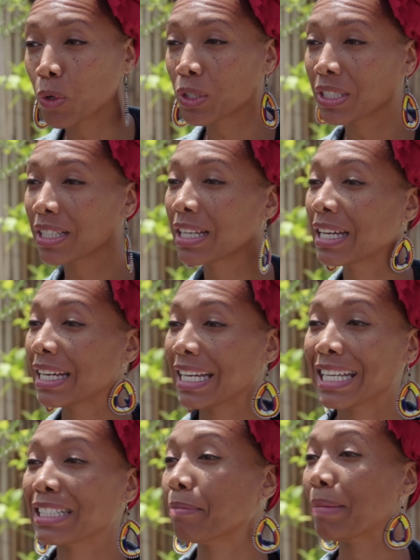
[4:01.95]
water
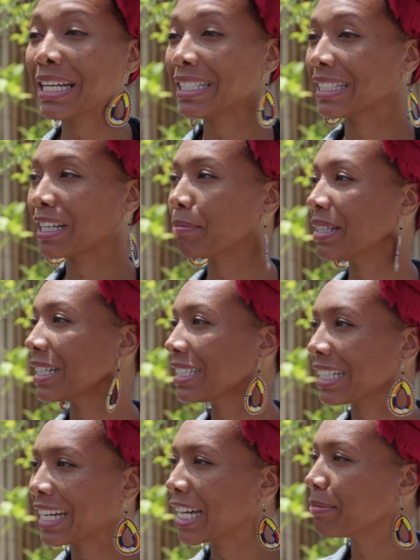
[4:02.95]
is amazing. I mean, that's
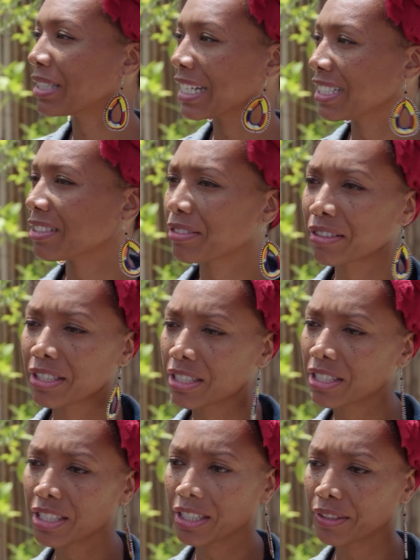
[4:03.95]
a game changer sure. for
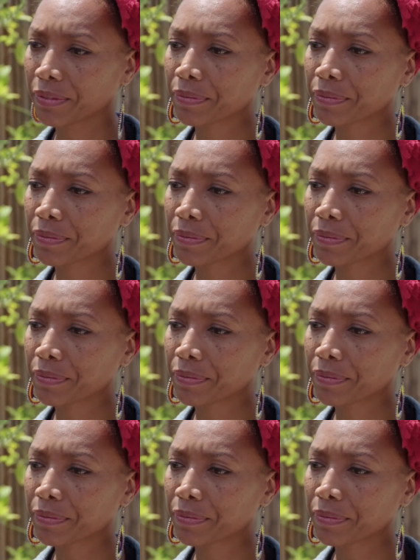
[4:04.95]
us. That's